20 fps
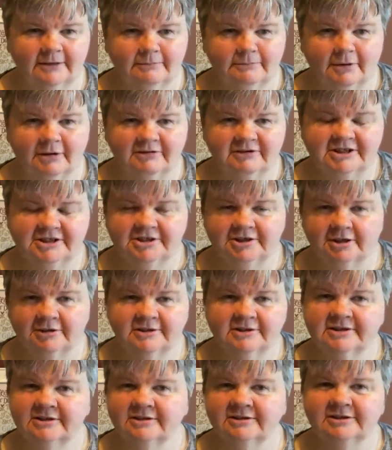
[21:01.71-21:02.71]
Boris
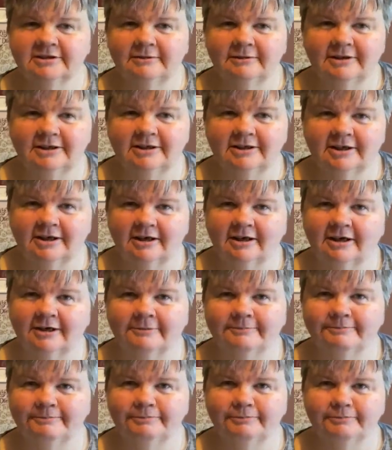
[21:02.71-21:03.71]
Johnson doing
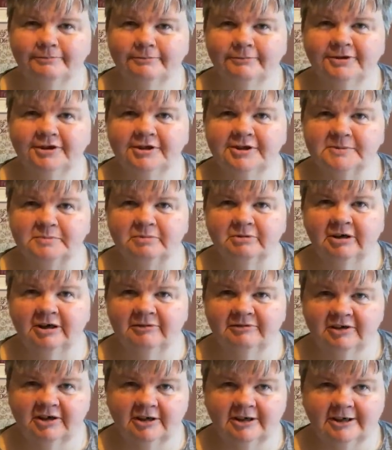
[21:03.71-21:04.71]
a news briefing